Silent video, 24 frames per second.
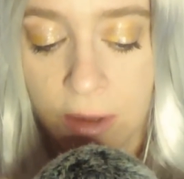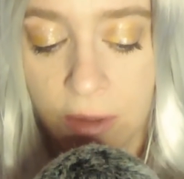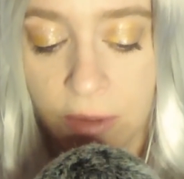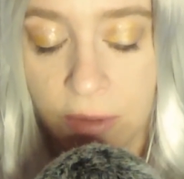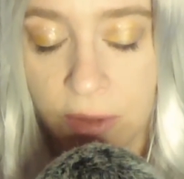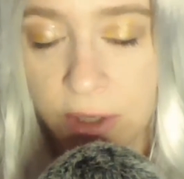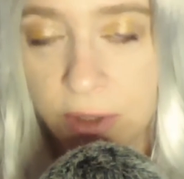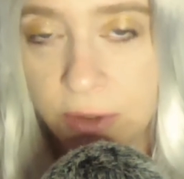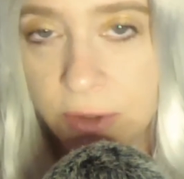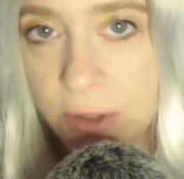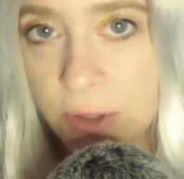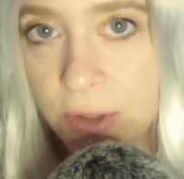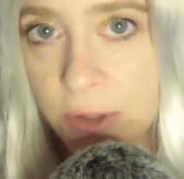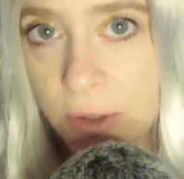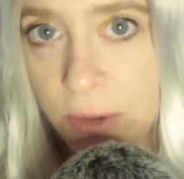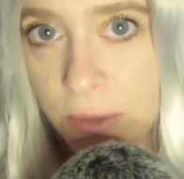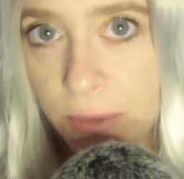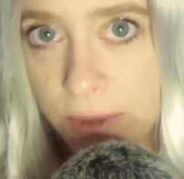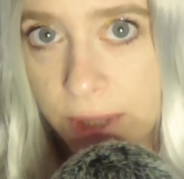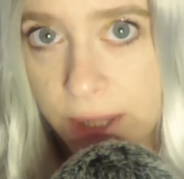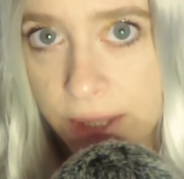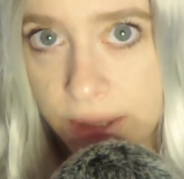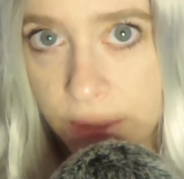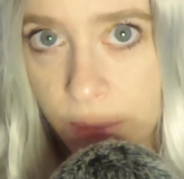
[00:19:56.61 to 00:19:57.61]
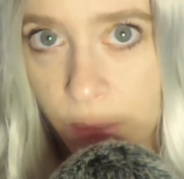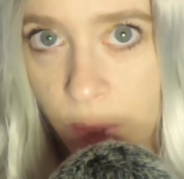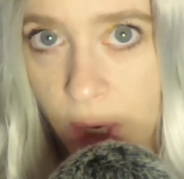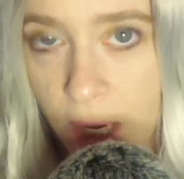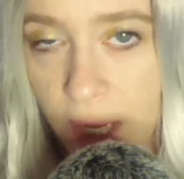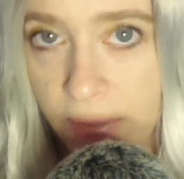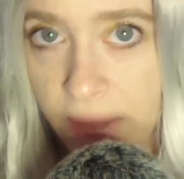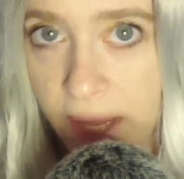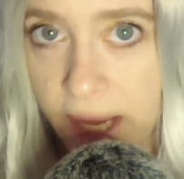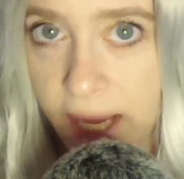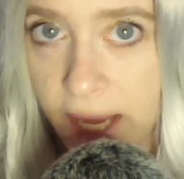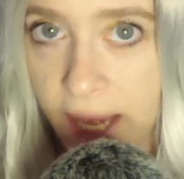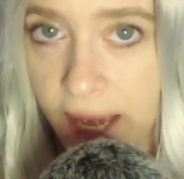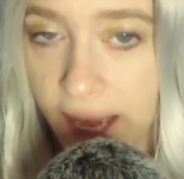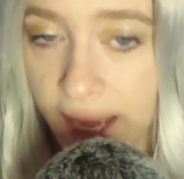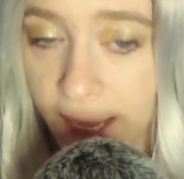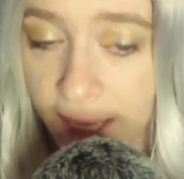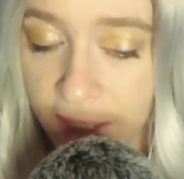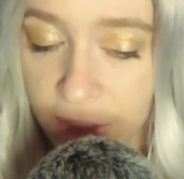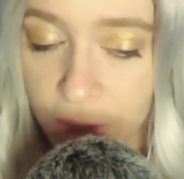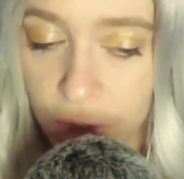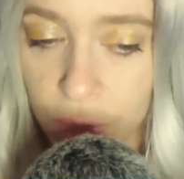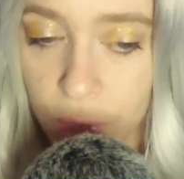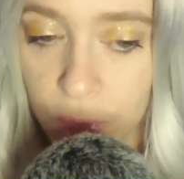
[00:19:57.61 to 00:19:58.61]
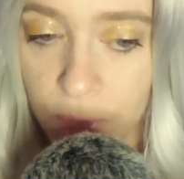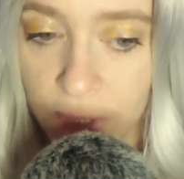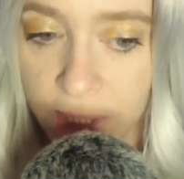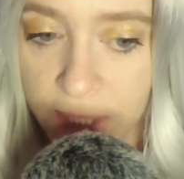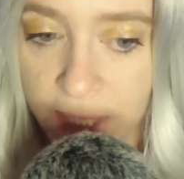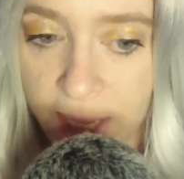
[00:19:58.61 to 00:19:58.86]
this is the reason why they actually